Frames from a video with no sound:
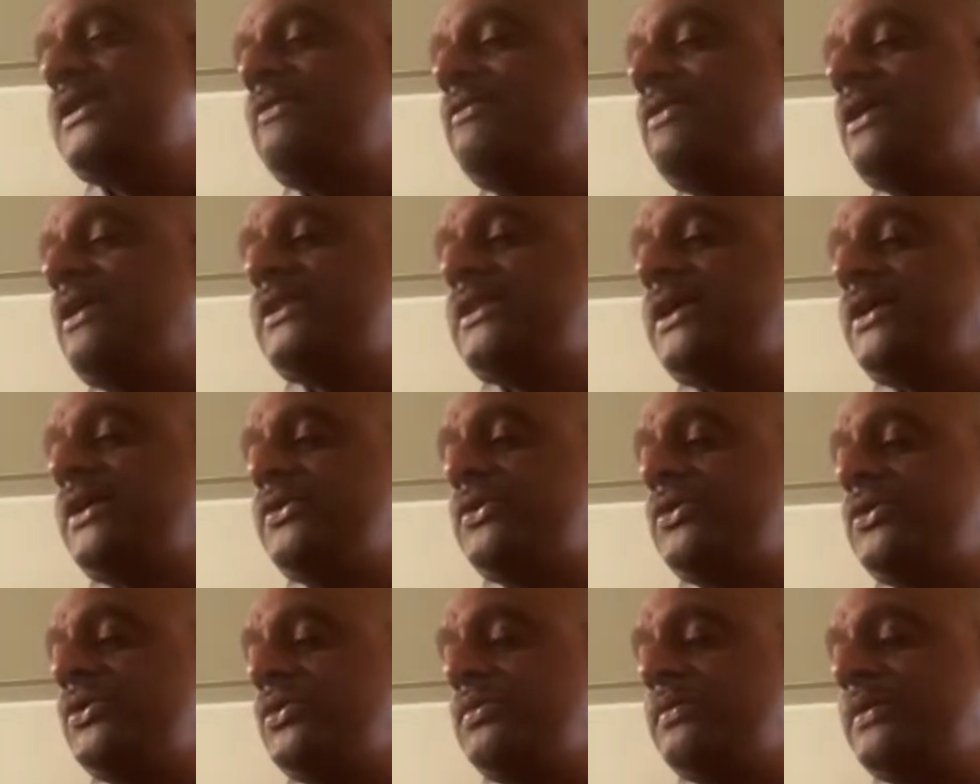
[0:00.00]
have nothing
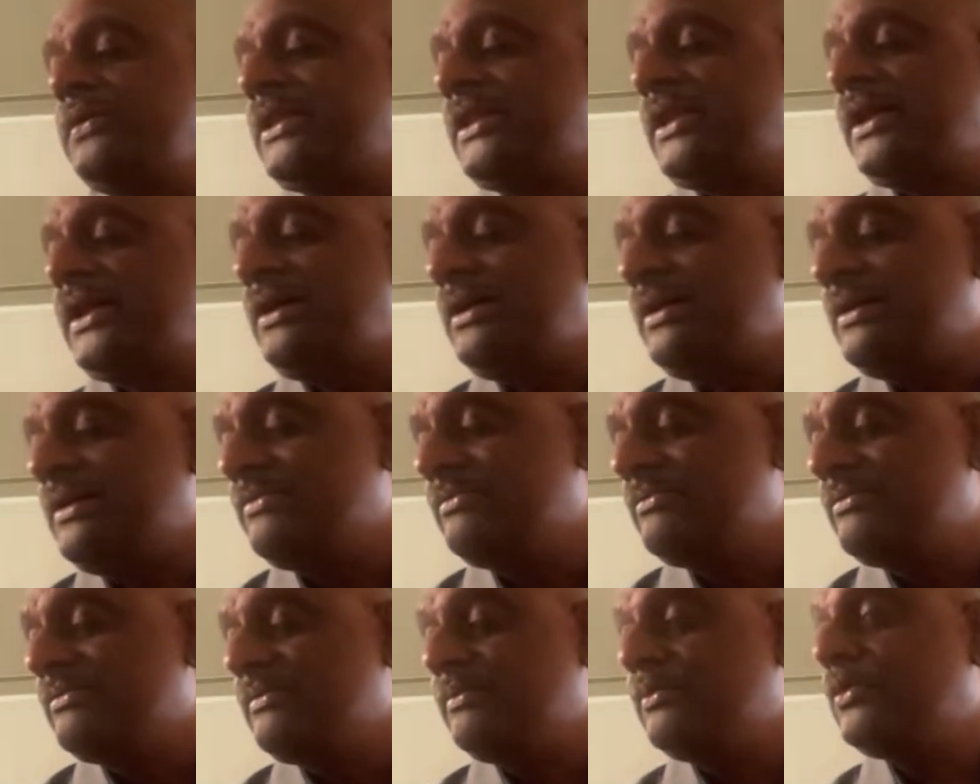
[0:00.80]
to do with the
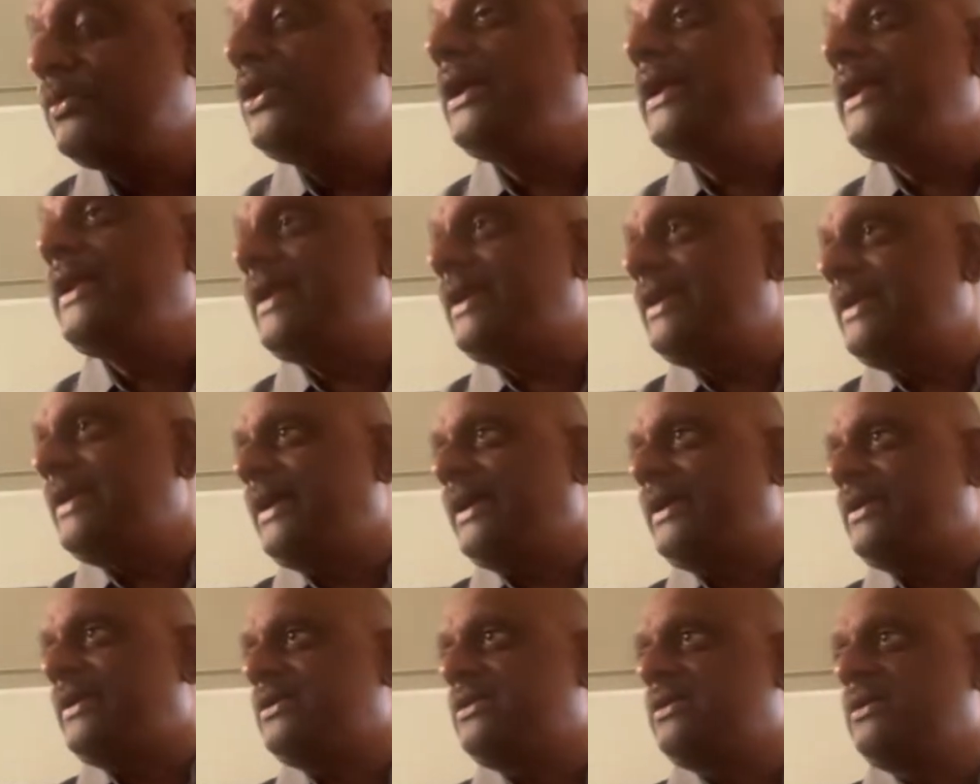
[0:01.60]
Mullerian
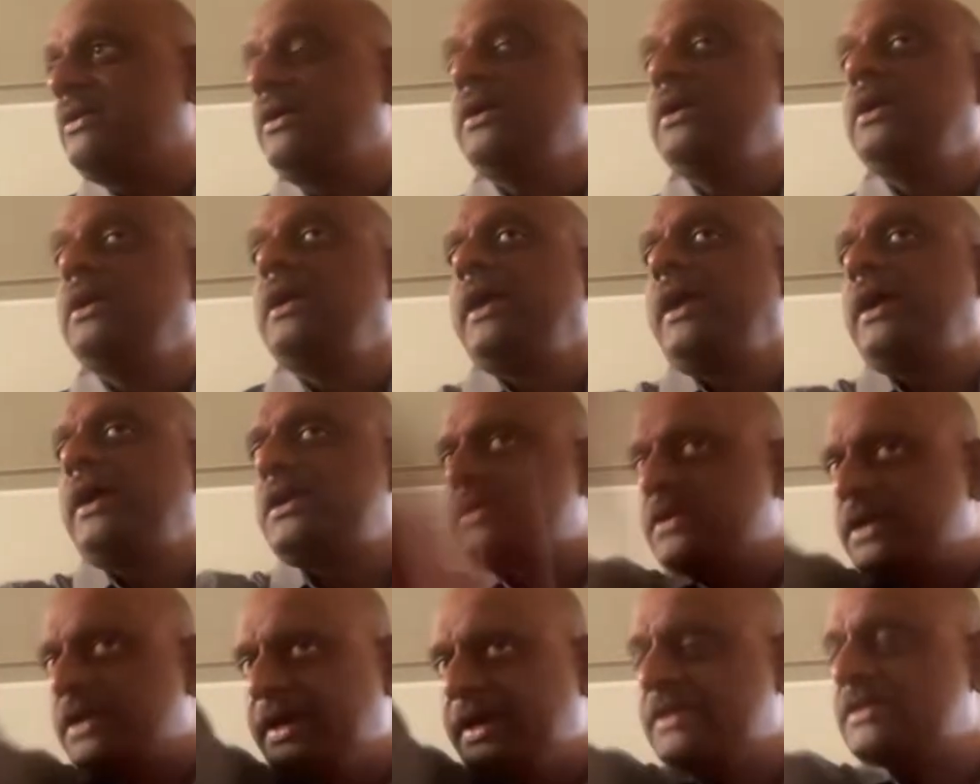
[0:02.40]
duct. It is an